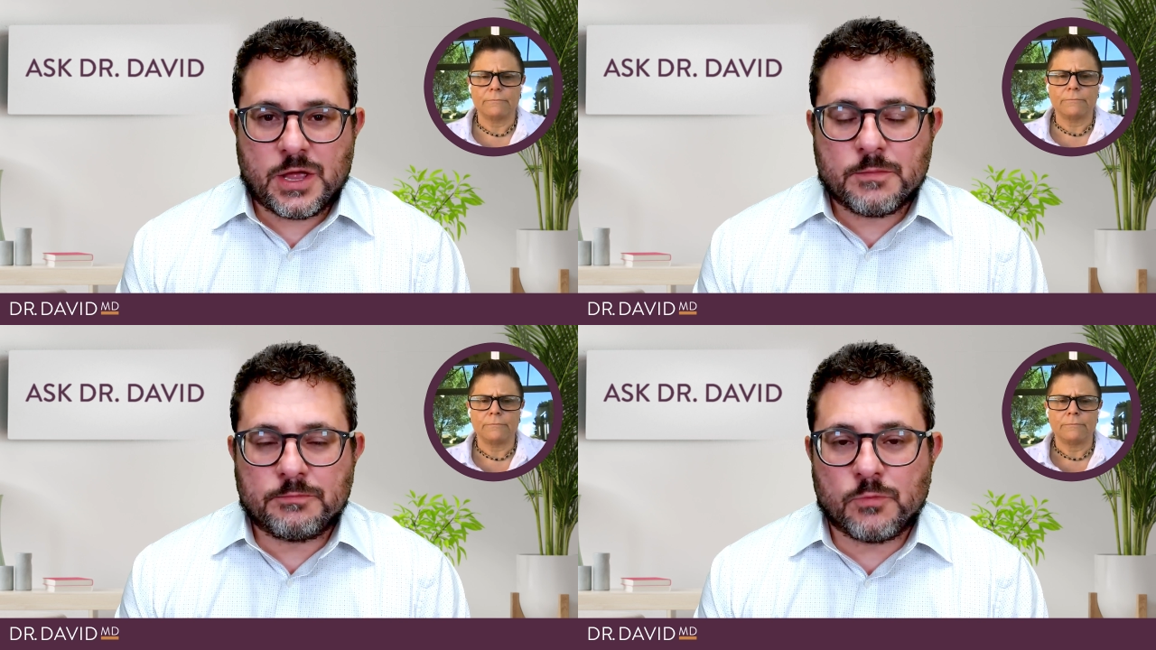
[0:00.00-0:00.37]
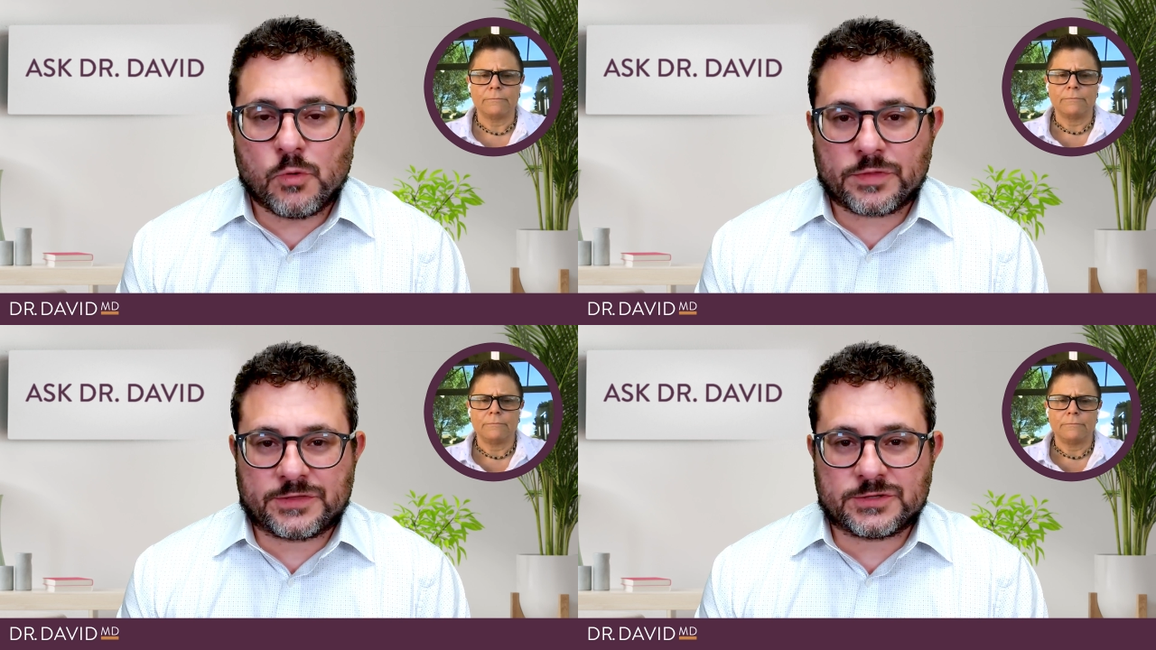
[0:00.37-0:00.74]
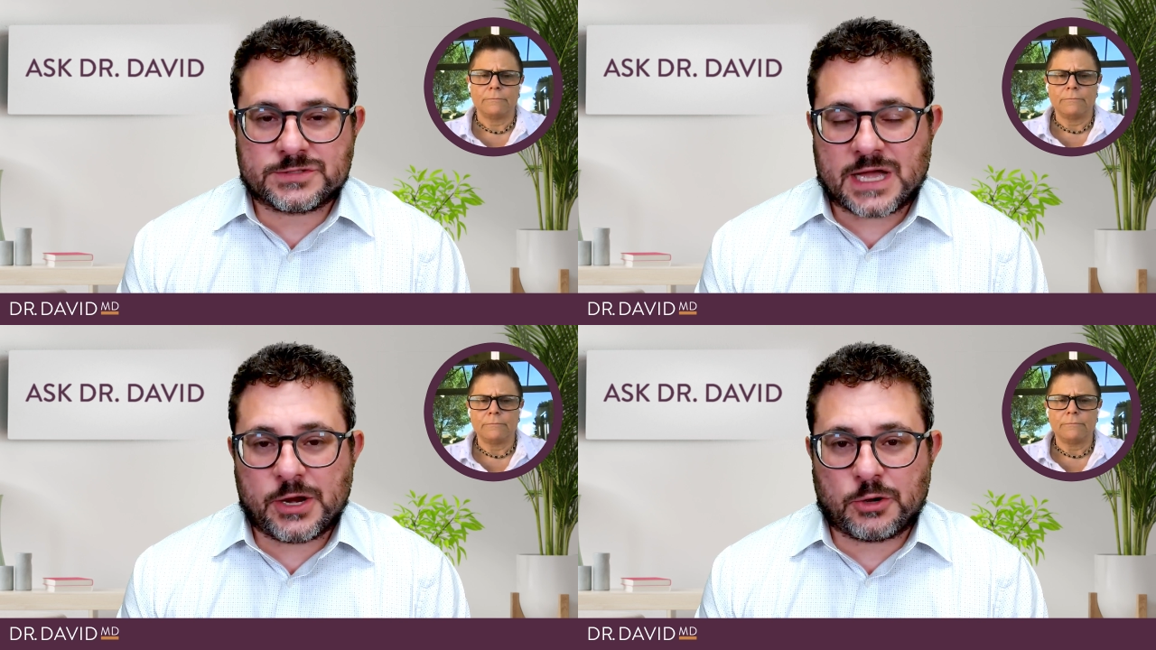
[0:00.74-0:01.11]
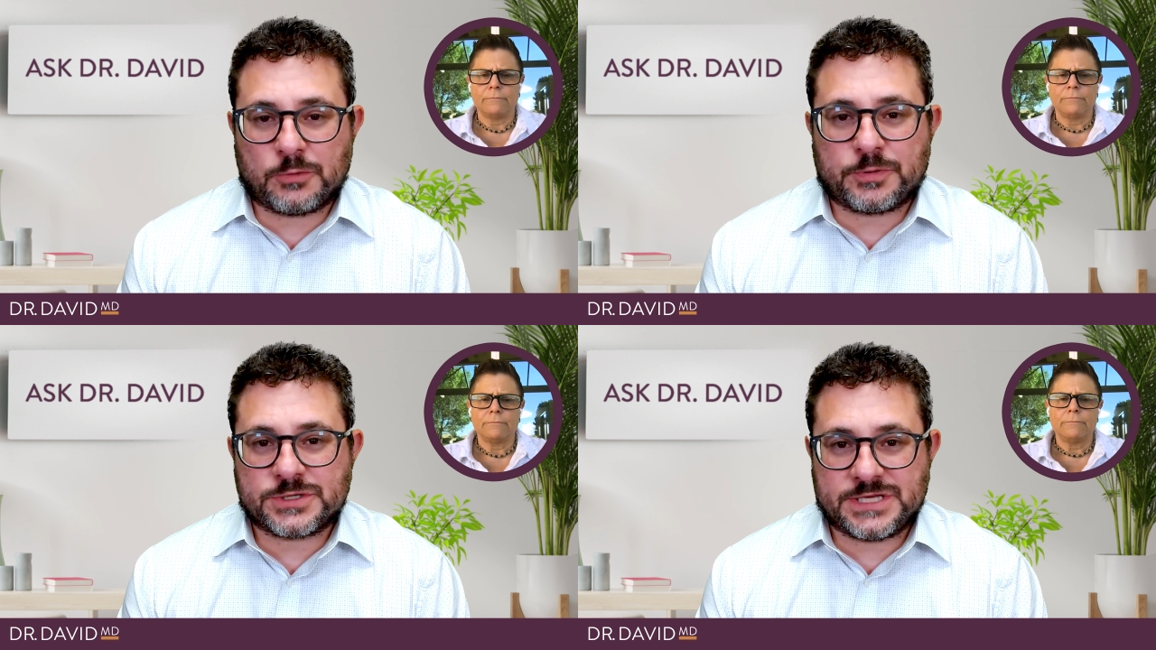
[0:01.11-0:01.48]
Speaker 1: more that there's a higher
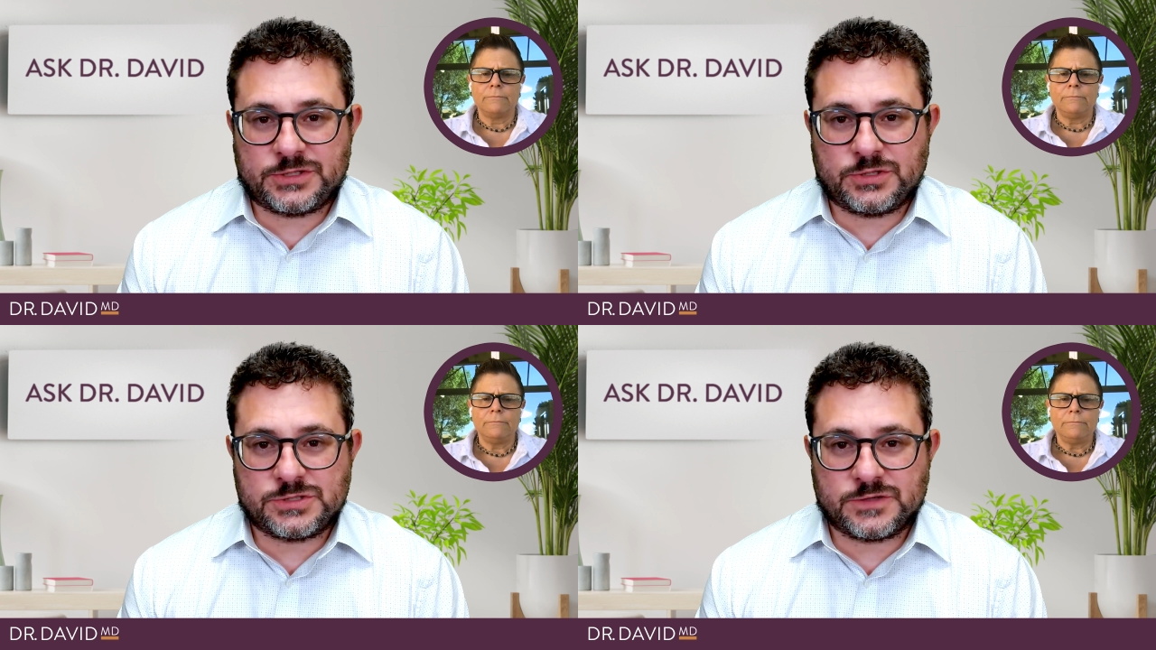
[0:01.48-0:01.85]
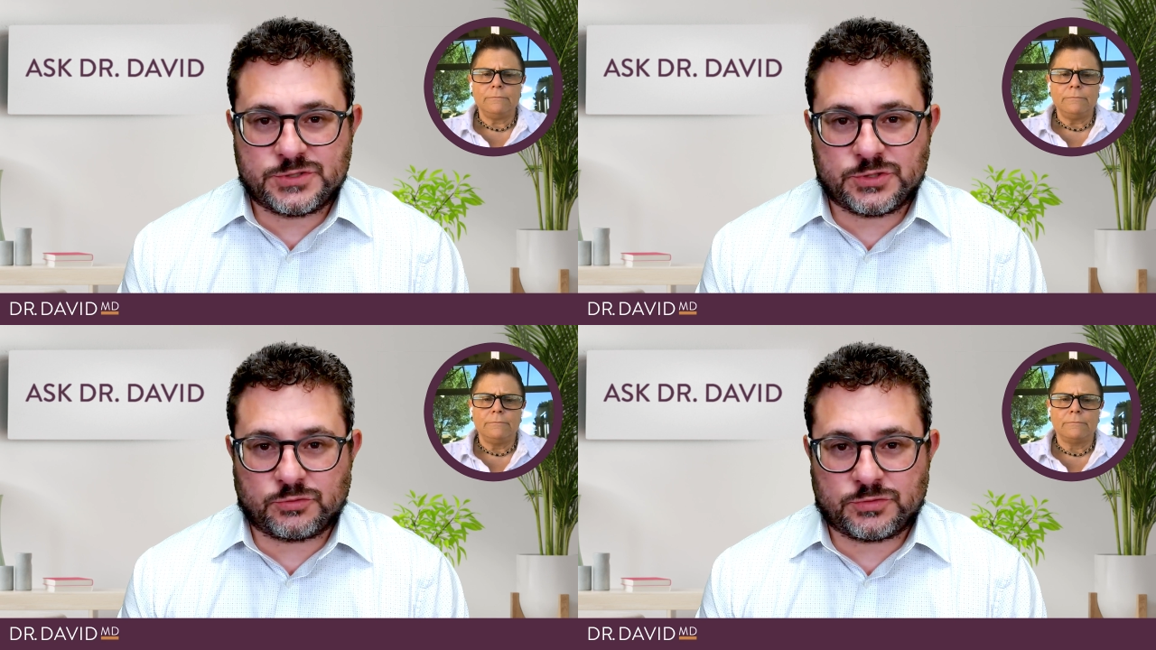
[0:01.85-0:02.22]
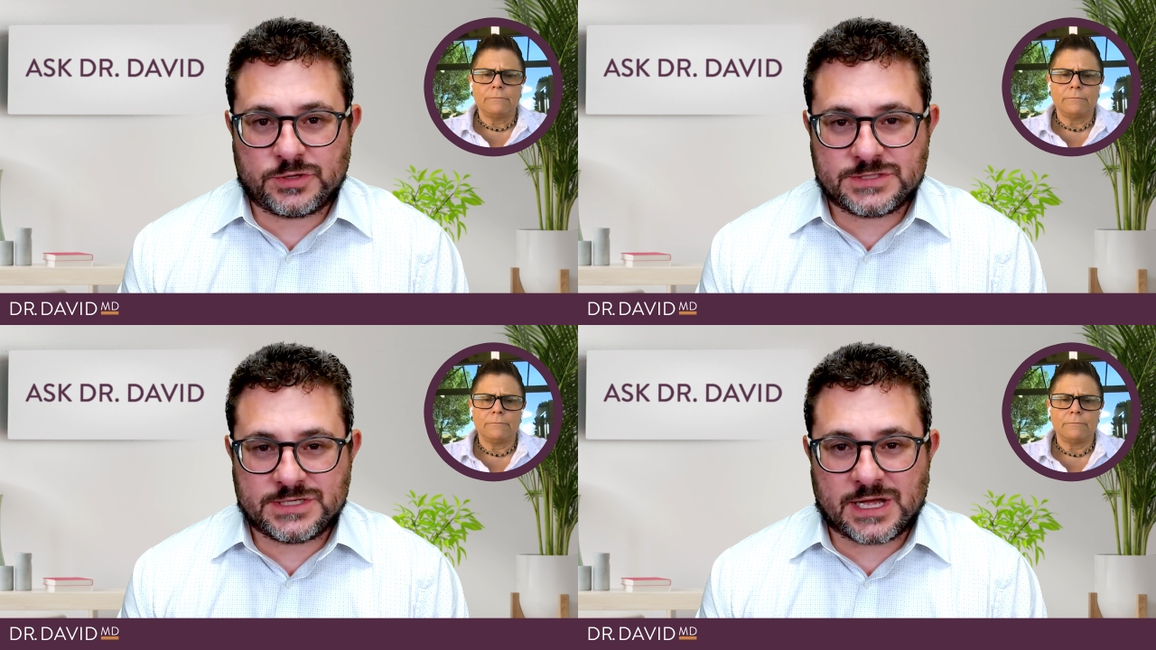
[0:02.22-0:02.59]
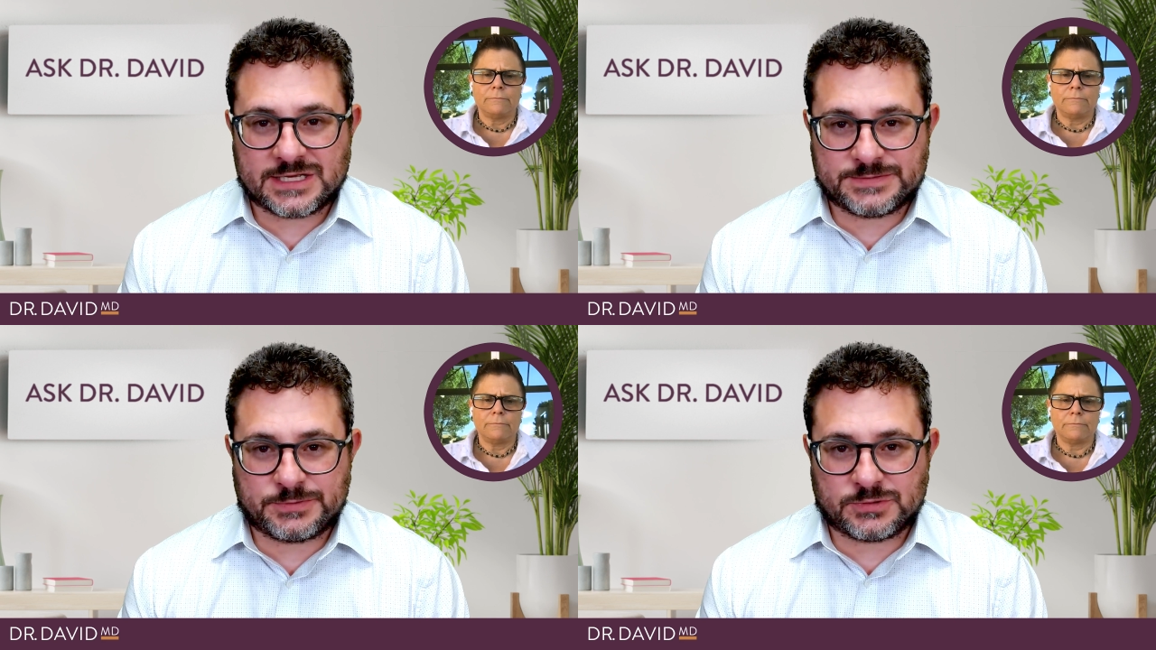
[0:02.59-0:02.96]
percentage of children's in
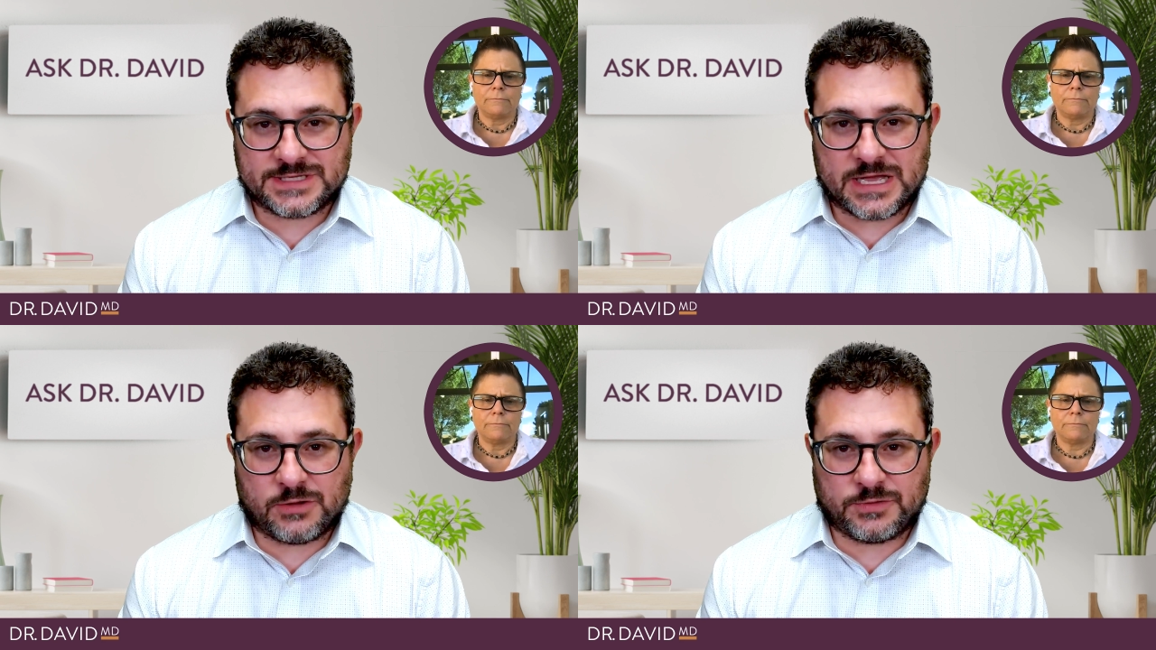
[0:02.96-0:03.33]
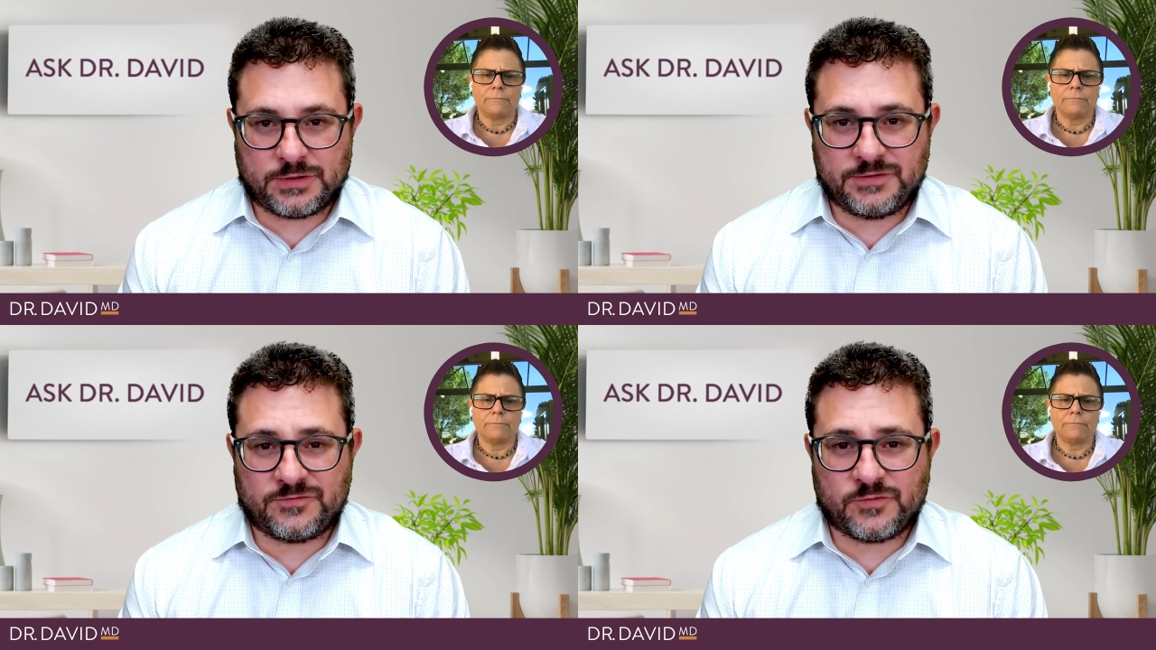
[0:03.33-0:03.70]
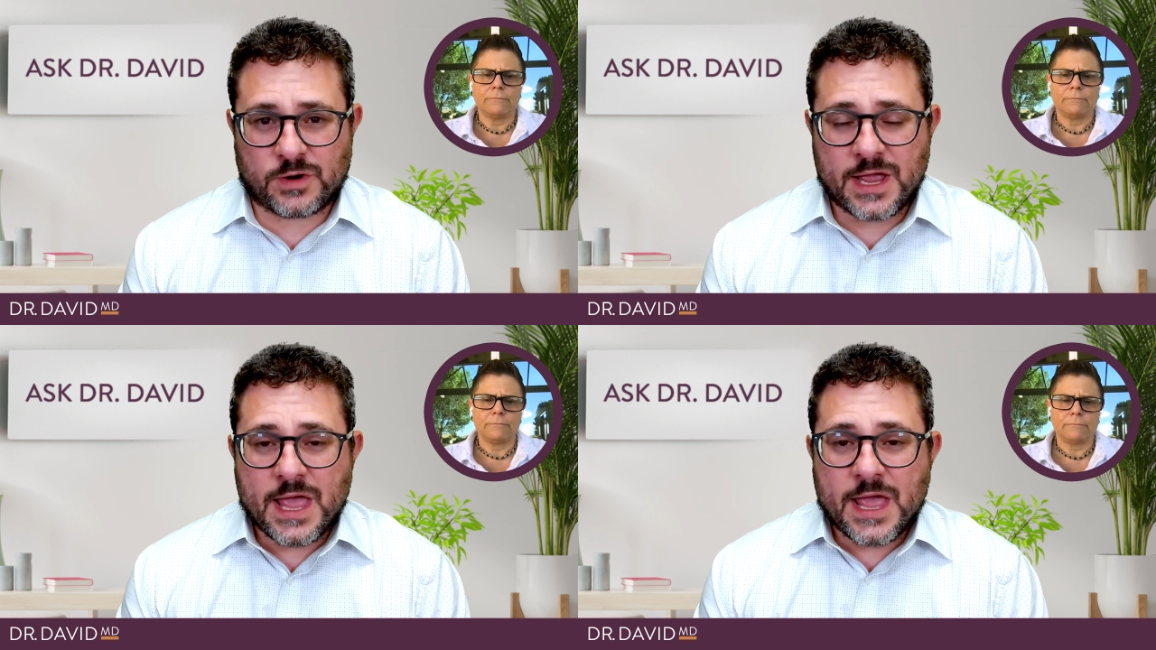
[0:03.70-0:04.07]
hospitals now than before,